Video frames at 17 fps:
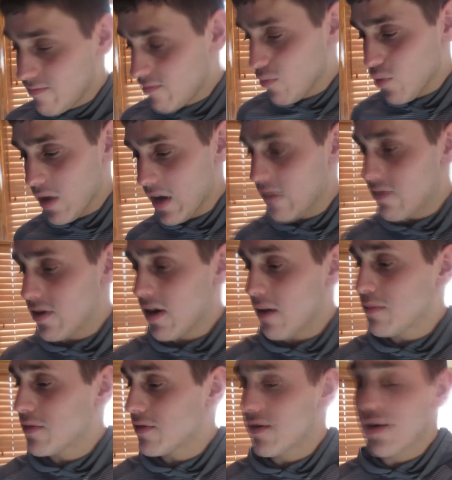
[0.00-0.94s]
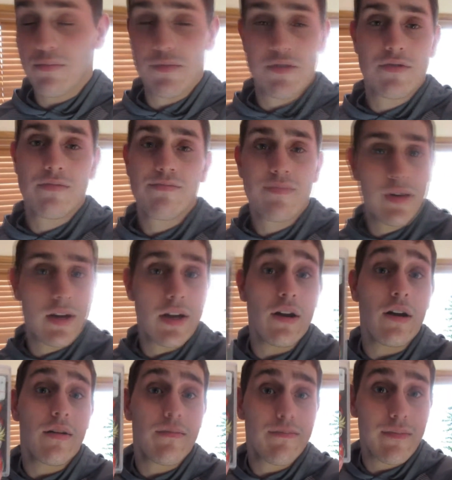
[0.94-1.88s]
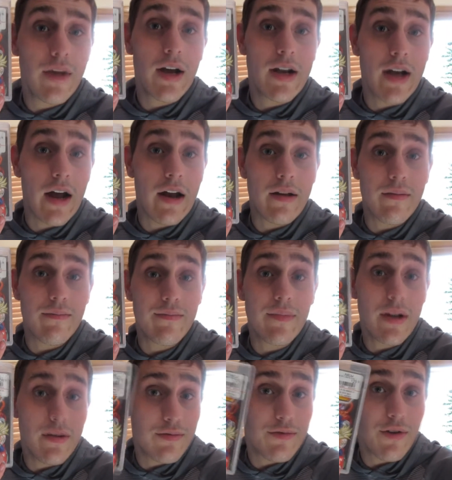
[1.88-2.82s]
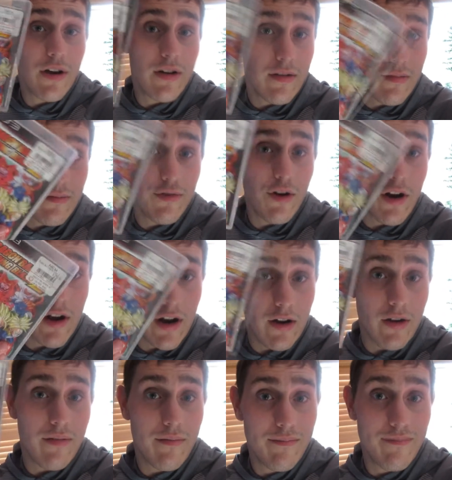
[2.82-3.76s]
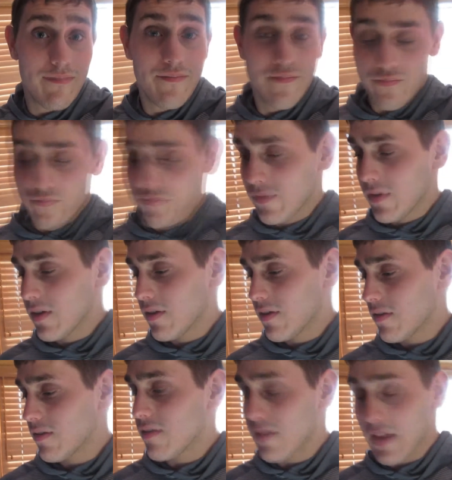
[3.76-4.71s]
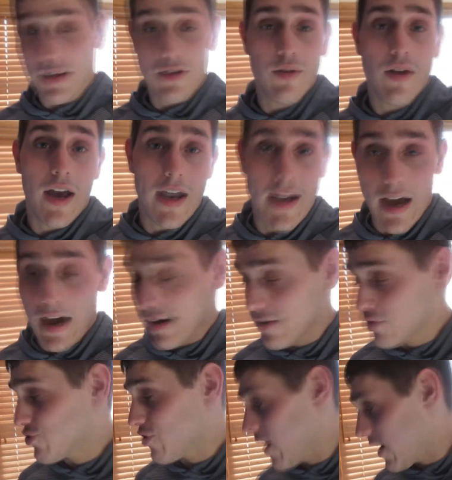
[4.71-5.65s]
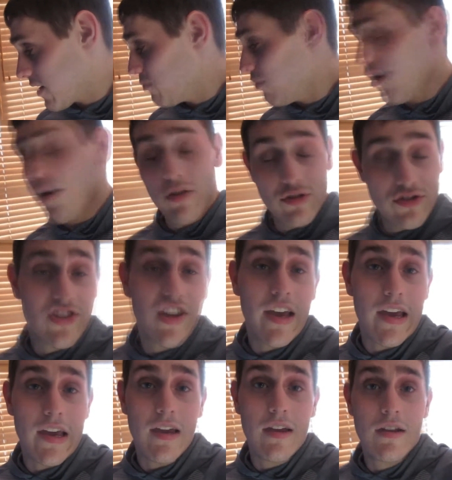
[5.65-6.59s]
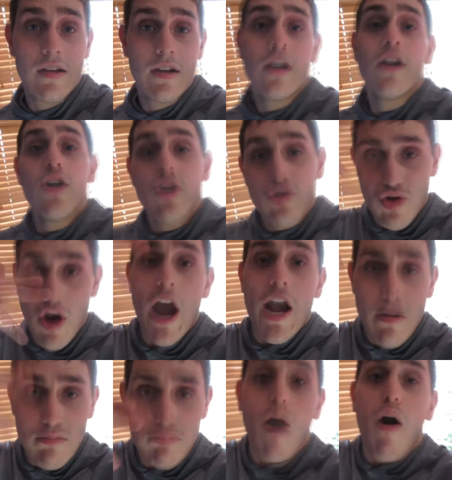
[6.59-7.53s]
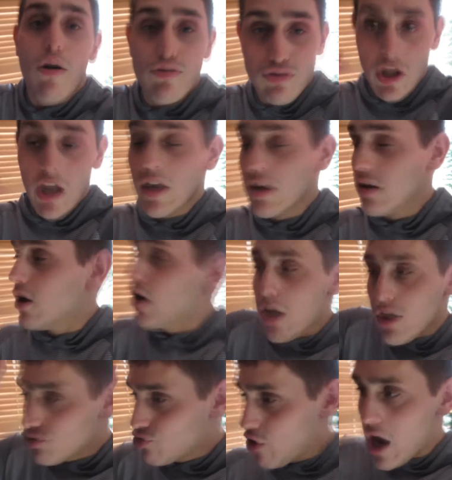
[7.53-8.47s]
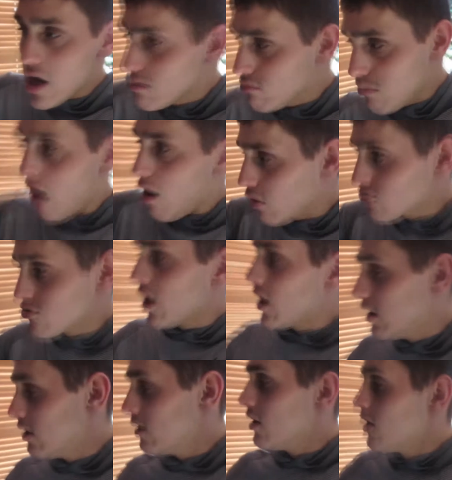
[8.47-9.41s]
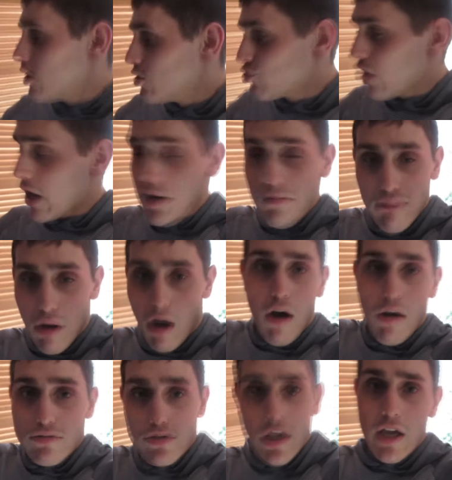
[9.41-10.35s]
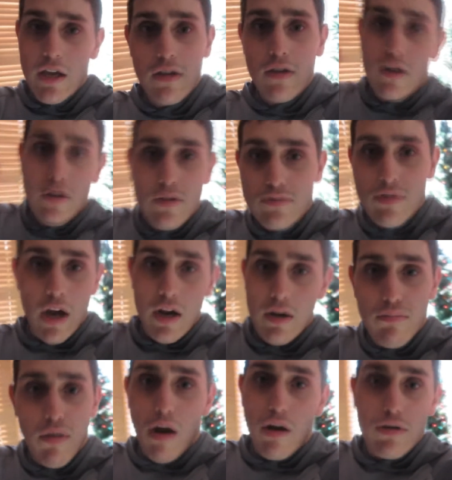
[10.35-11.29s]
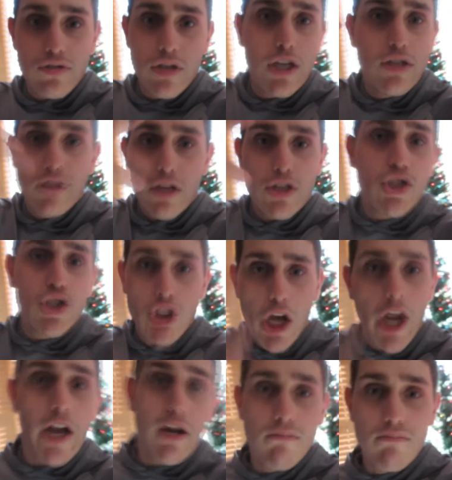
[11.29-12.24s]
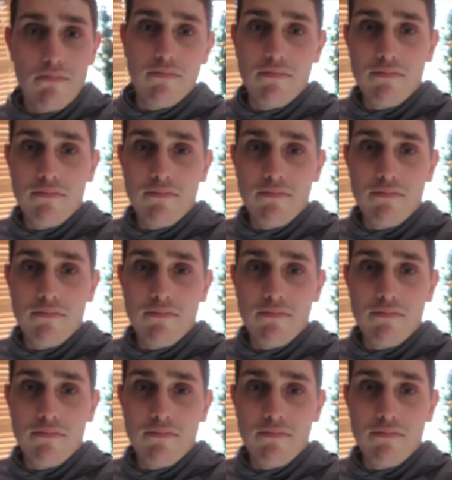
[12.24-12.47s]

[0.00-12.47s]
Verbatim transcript: whatever. I'm, I'm here. I got it. it right, right here. That's what I got. Dragon Ball Z. Dragon Ball Z. Dragon Ball Z. Dragon Ball Z. Dragon Ball Z the shit.